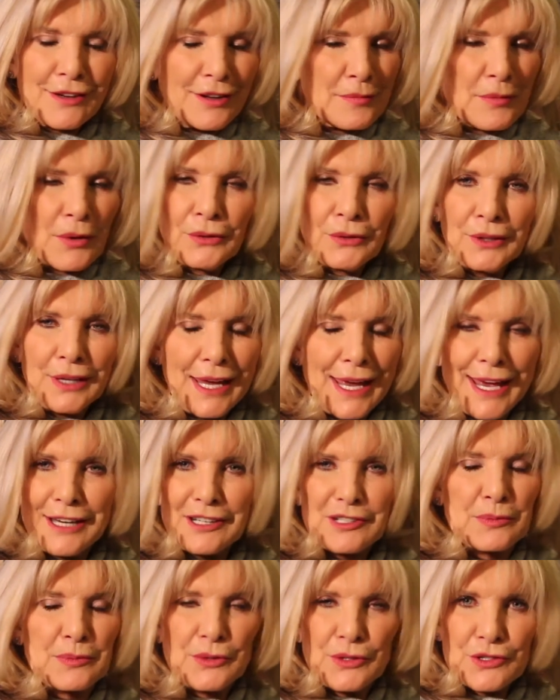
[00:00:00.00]
not about
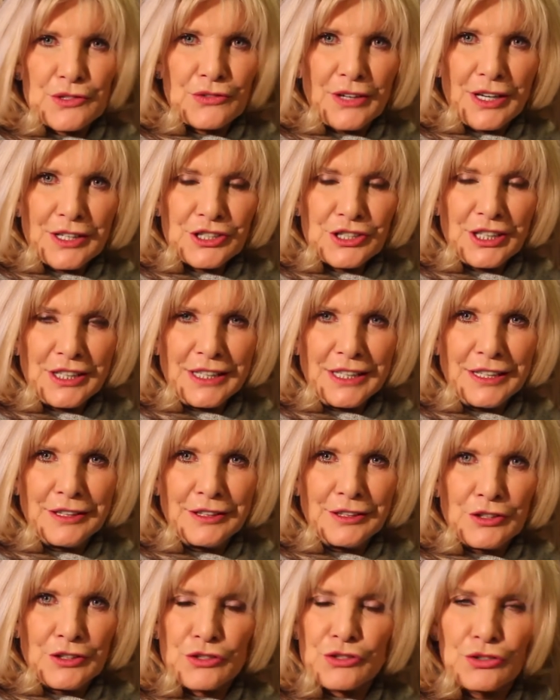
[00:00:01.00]
experts rushing
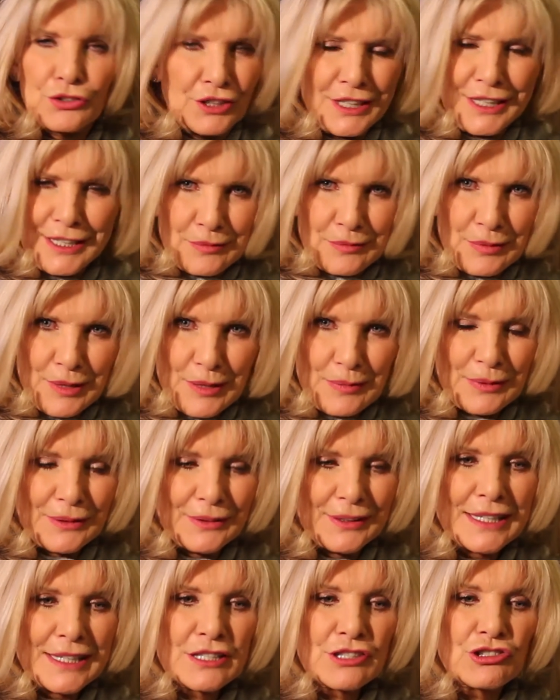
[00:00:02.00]
in and treating
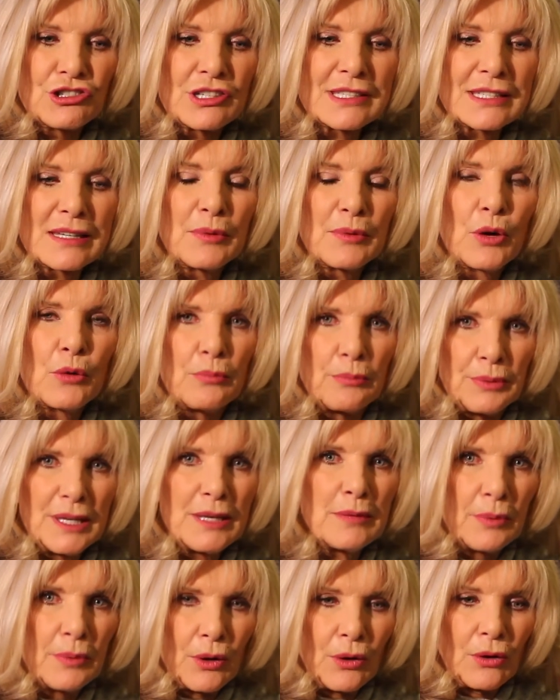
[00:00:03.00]
people. It's just about
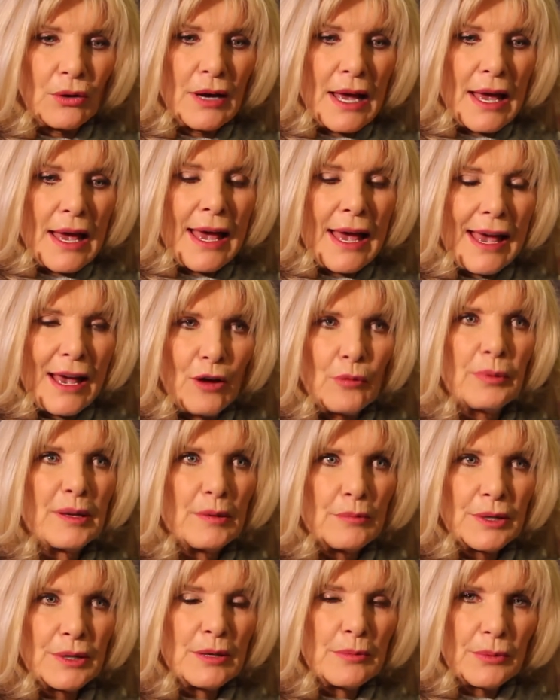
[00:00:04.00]
people
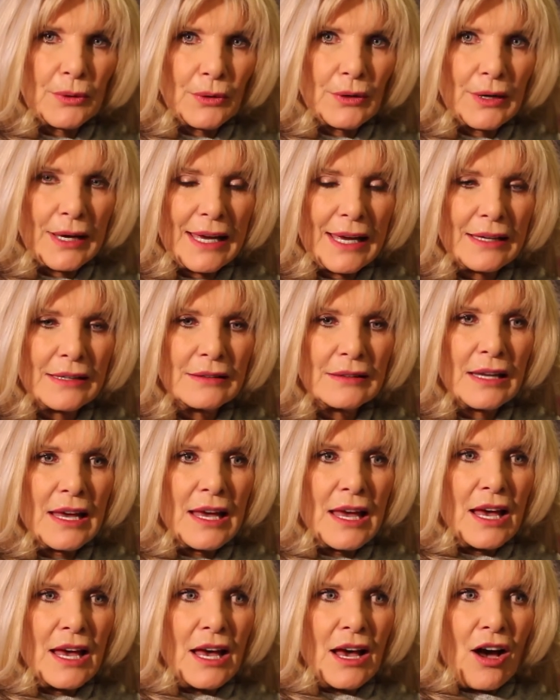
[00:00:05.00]
helping people. And
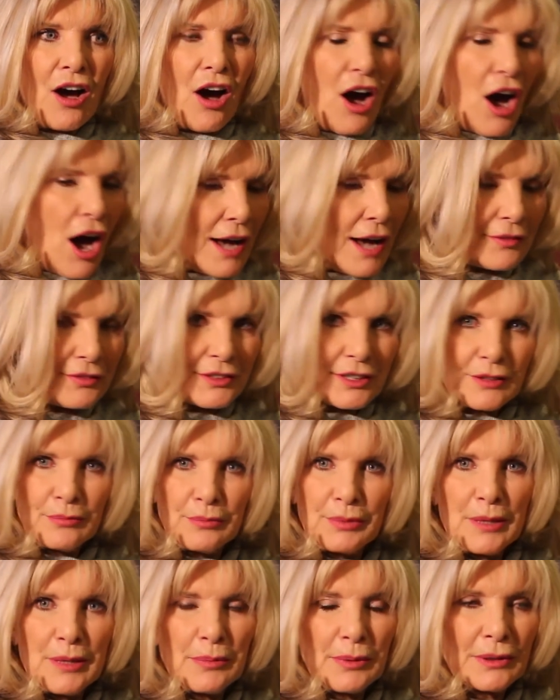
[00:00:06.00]
often
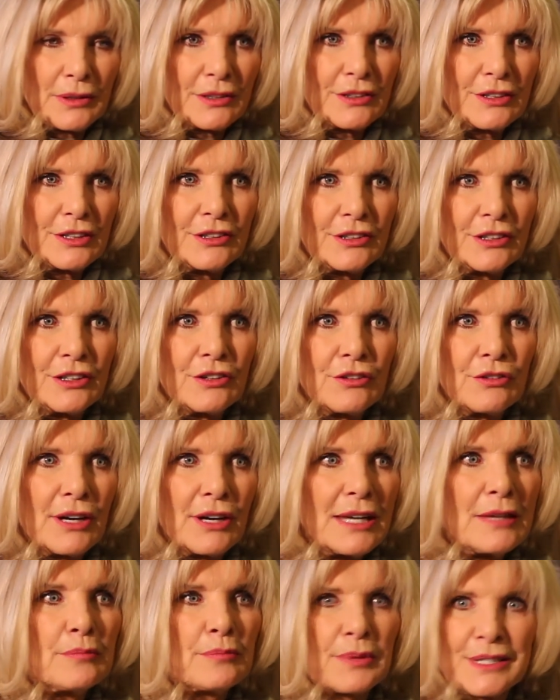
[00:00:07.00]
people are in a
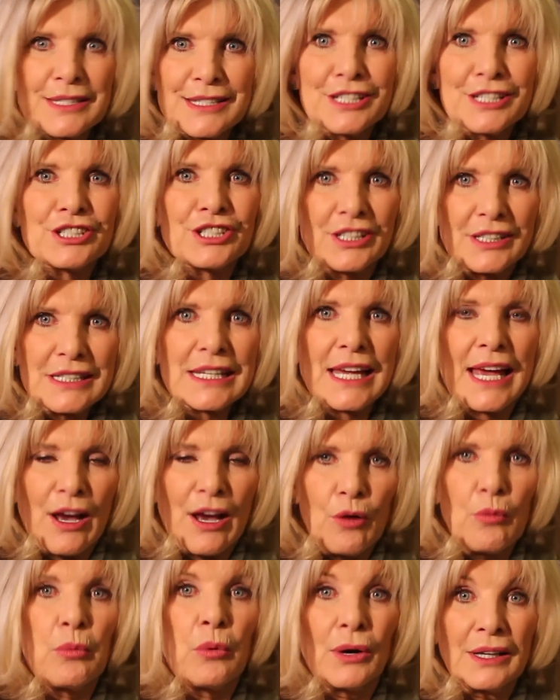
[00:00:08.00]
great position to
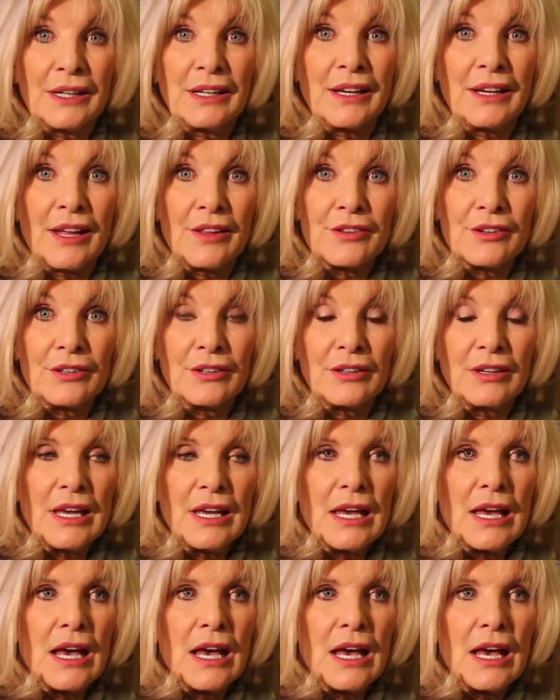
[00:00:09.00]
help one another.